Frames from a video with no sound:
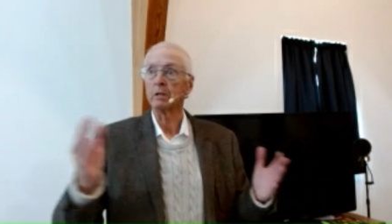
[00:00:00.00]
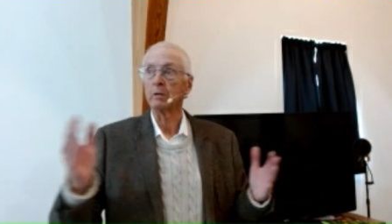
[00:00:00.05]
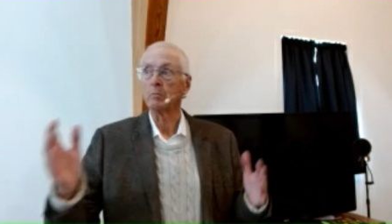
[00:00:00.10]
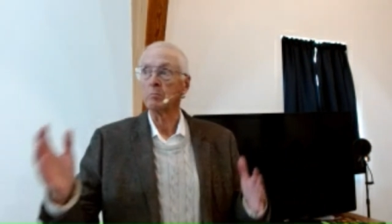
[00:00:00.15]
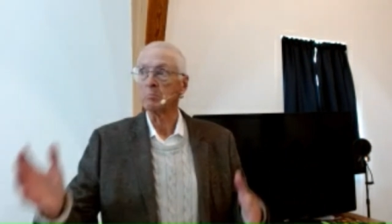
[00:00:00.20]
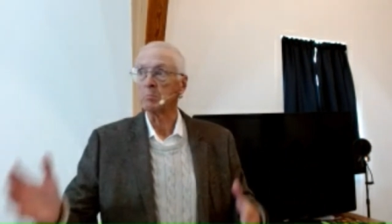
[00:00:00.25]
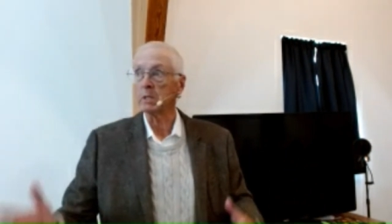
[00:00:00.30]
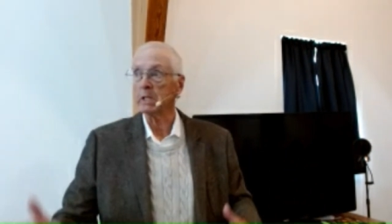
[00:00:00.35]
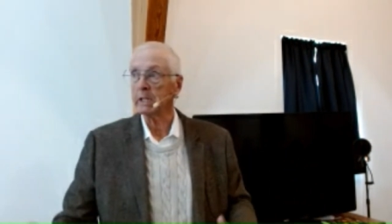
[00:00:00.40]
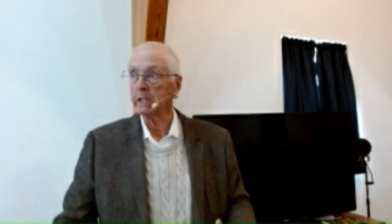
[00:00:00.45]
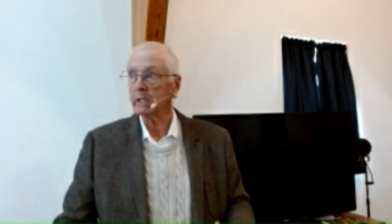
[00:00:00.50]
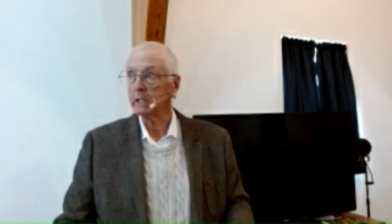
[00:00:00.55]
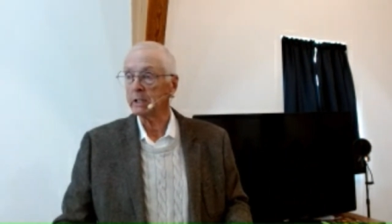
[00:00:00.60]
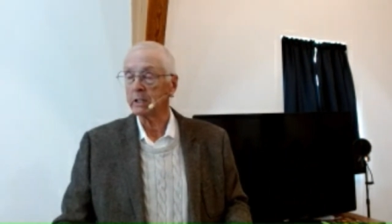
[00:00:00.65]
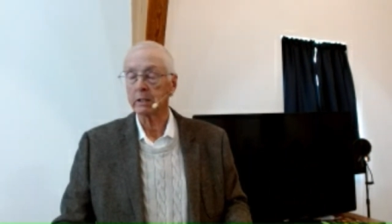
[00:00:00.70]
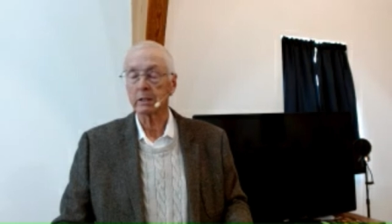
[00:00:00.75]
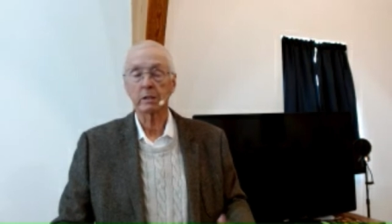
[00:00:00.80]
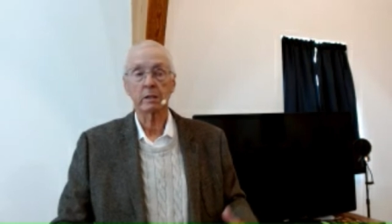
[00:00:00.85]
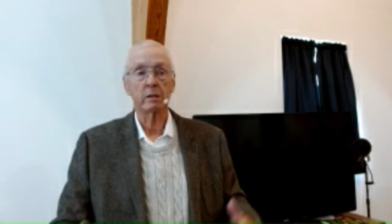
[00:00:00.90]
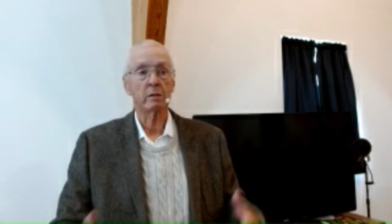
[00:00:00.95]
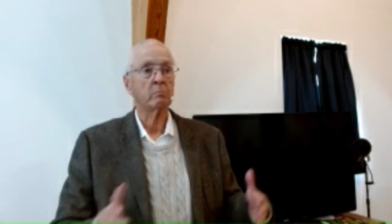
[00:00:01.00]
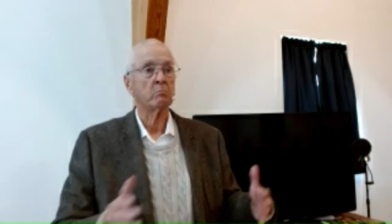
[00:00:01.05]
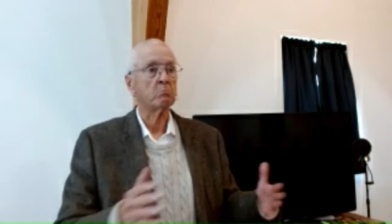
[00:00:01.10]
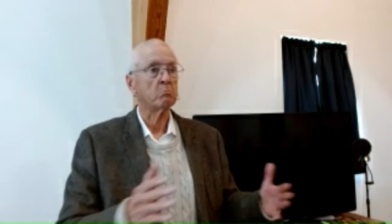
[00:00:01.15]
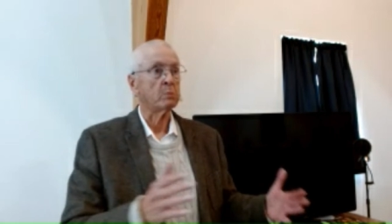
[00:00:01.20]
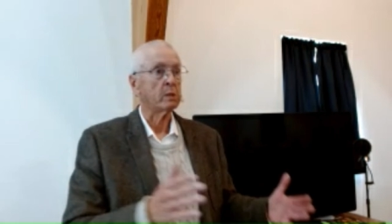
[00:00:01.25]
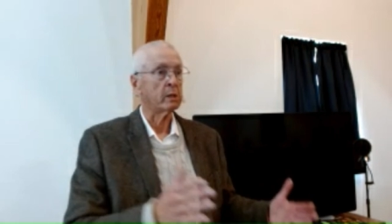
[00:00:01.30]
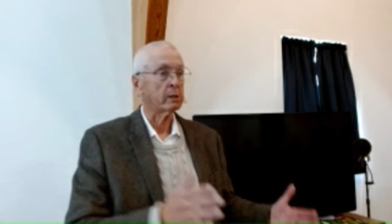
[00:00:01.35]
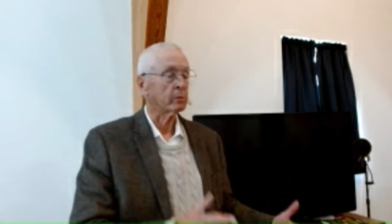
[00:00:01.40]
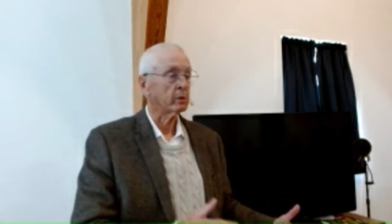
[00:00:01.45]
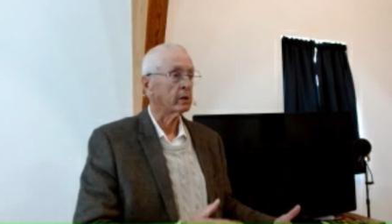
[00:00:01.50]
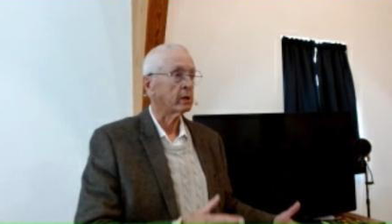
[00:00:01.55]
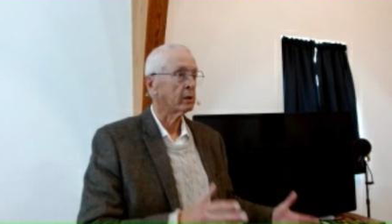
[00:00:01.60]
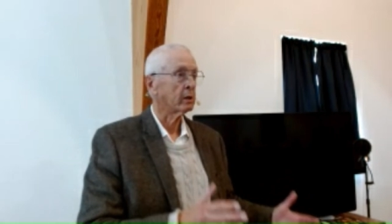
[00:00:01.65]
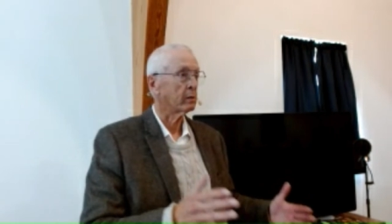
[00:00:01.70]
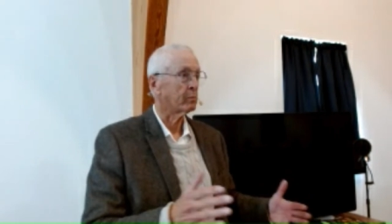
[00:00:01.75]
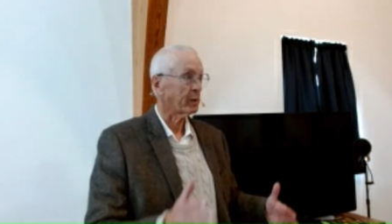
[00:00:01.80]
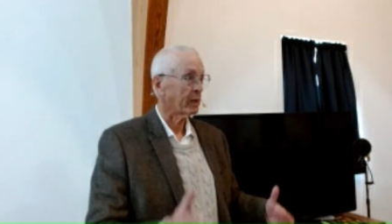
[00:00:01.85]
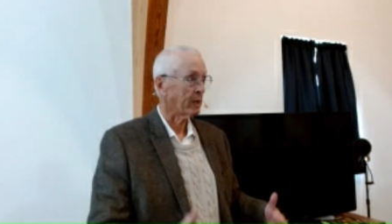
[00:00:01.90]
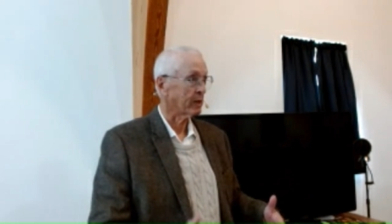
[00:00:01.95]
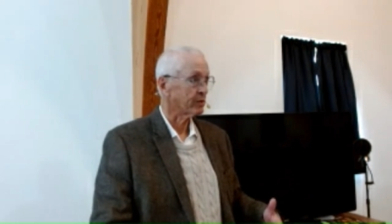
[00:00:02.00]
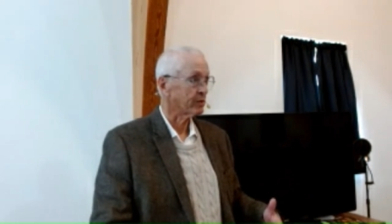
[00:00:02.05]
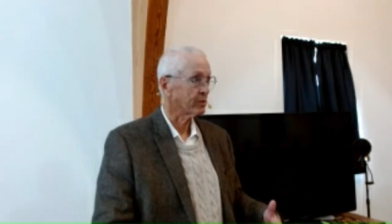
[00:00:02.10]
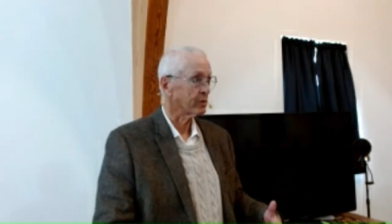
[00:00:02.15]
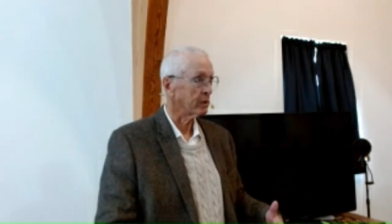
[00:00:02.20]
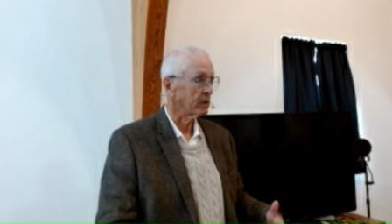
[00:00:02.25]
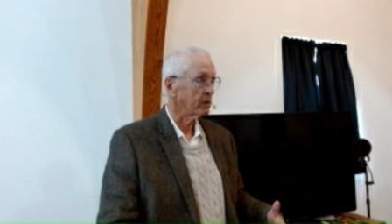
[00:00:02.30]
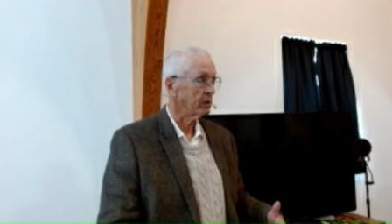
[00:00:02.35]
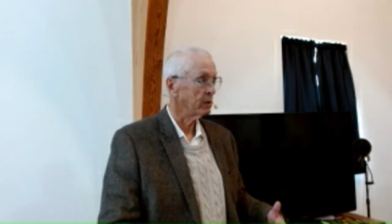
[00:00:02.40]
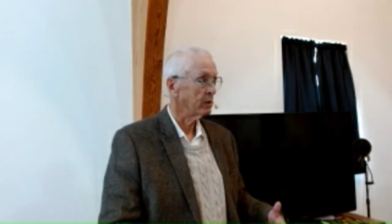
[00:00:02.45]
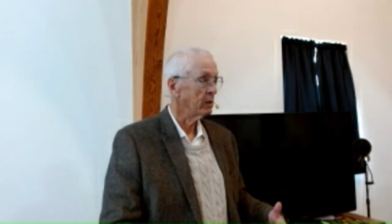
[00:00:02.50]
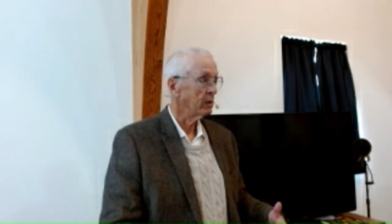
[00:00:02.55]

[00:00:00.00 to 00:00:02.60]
immediate memory capacity,